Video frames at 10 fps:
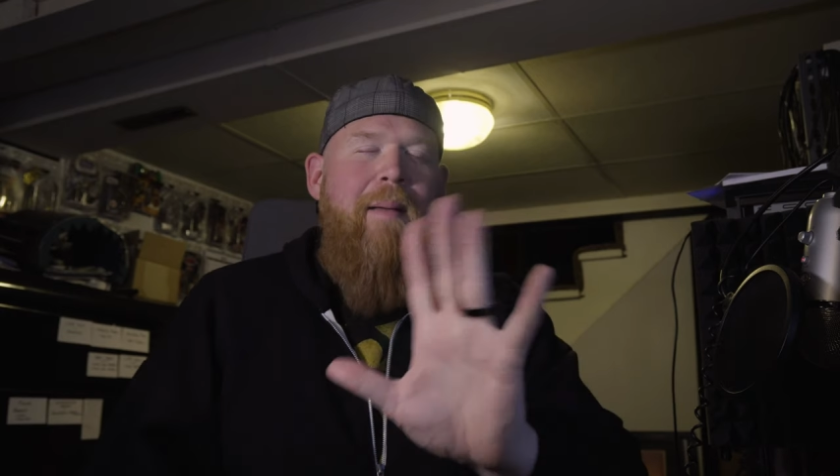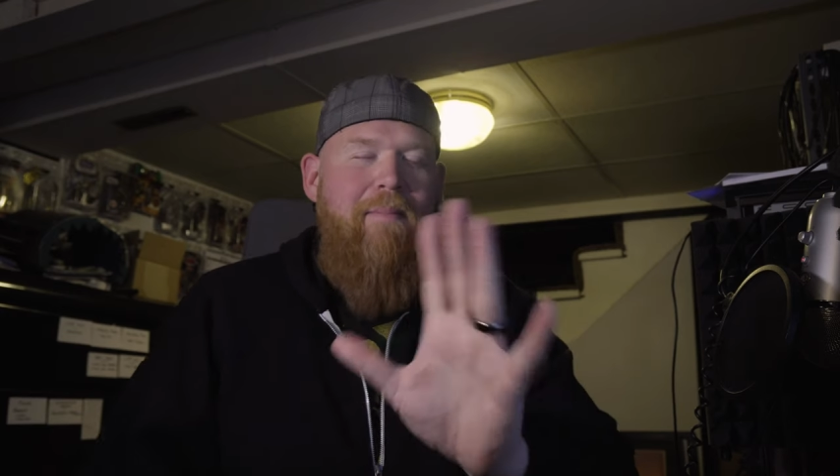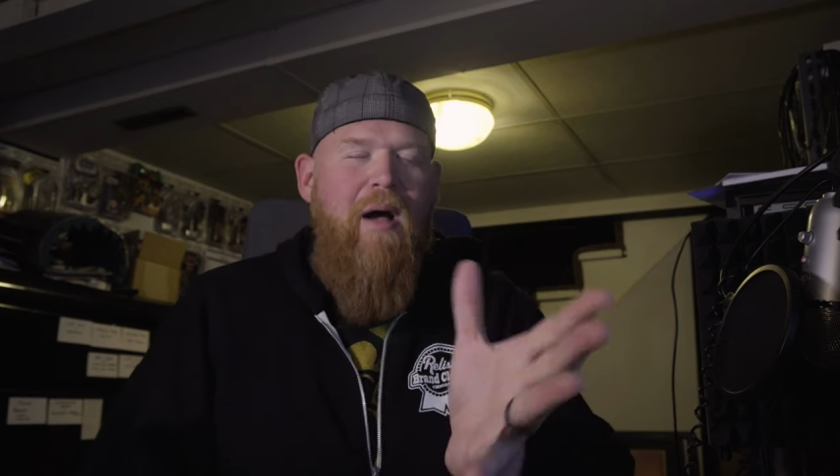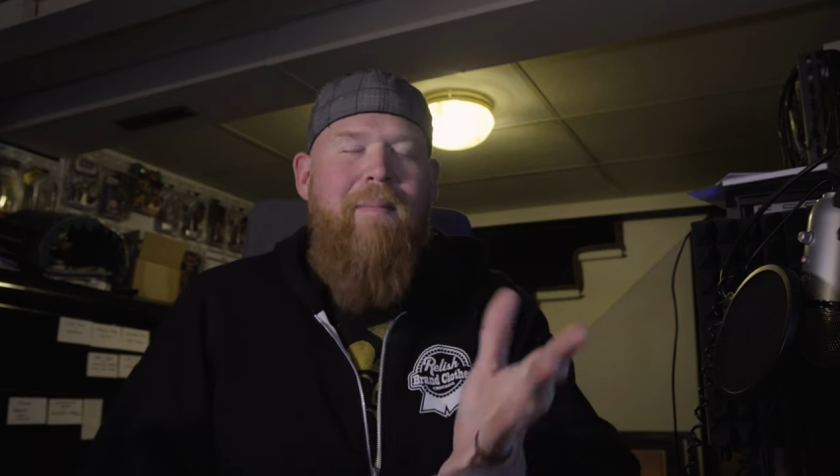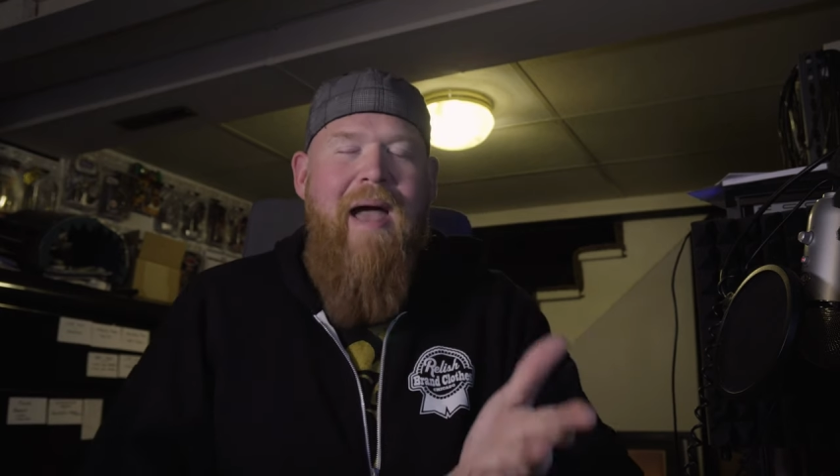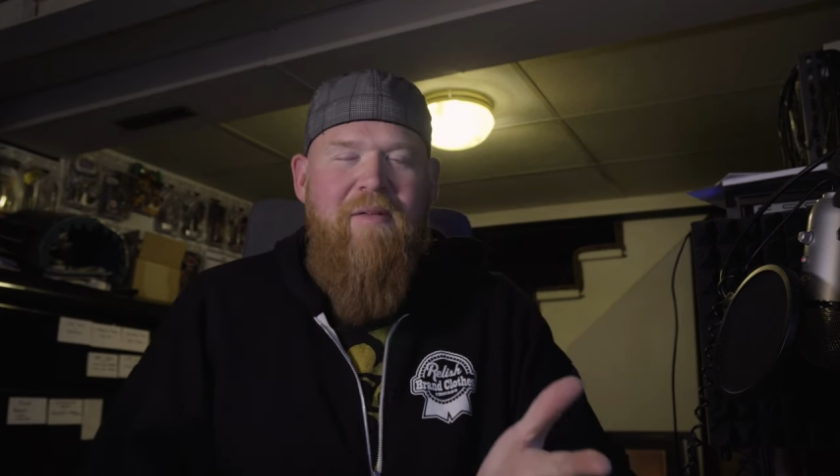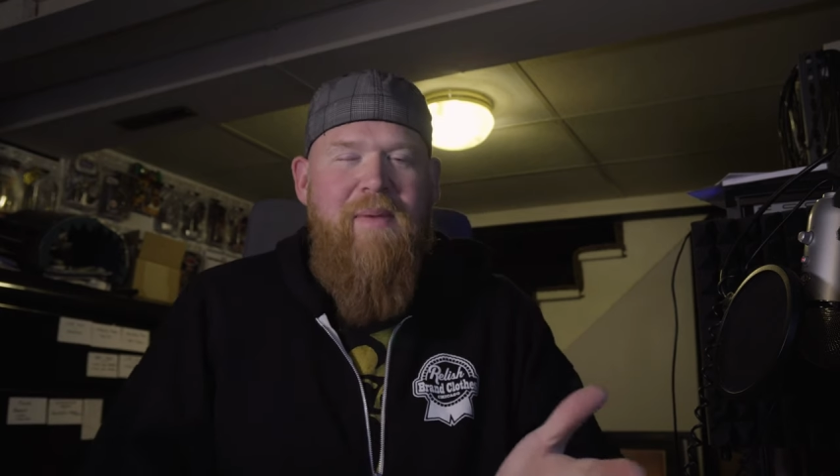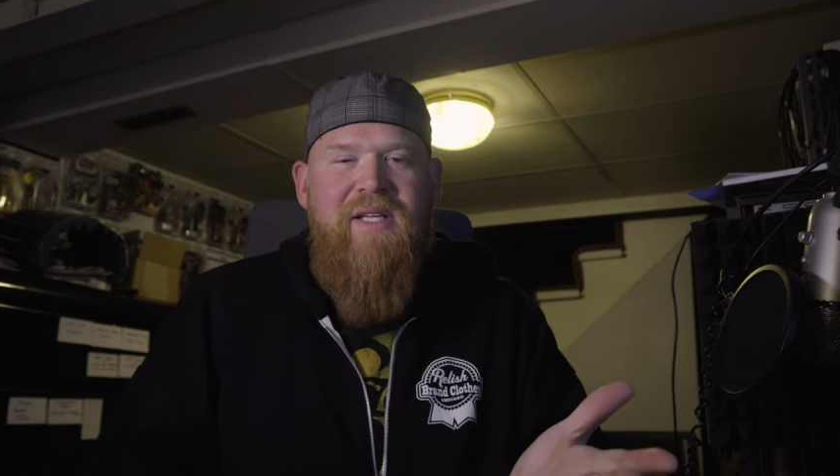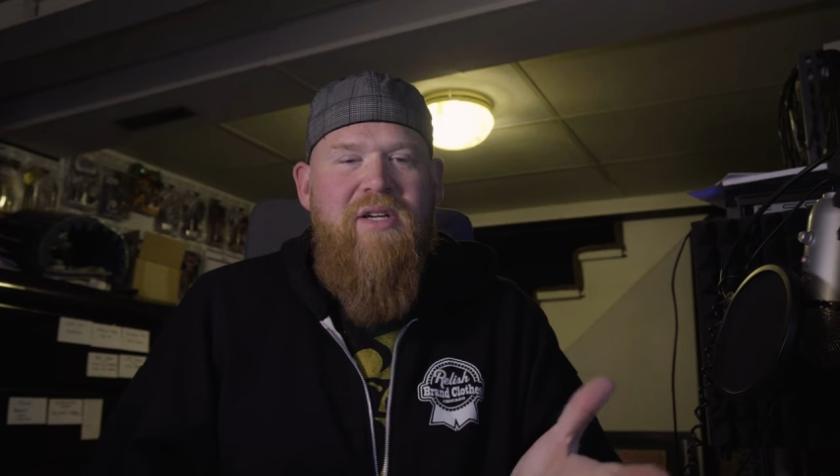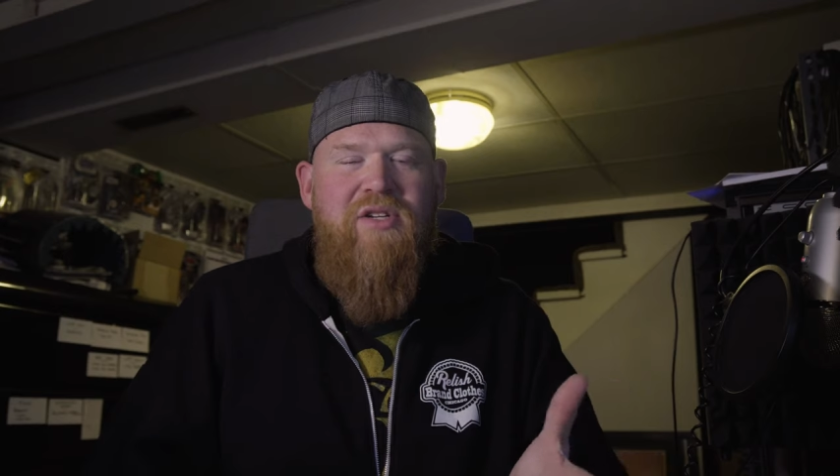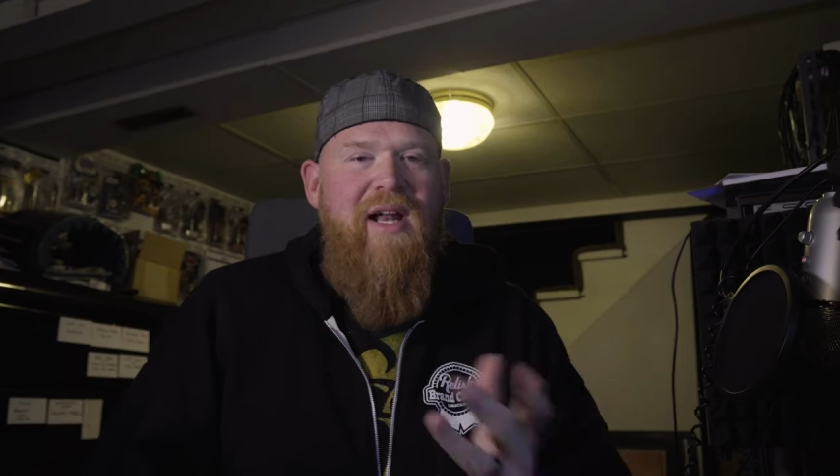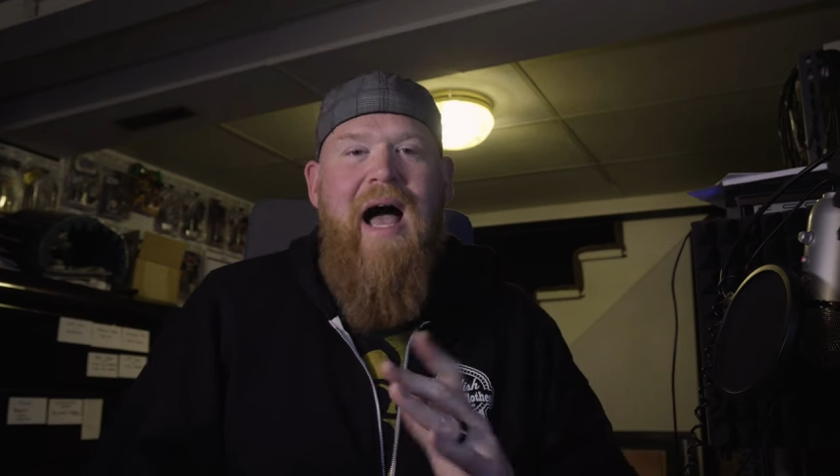I'm a mathematician,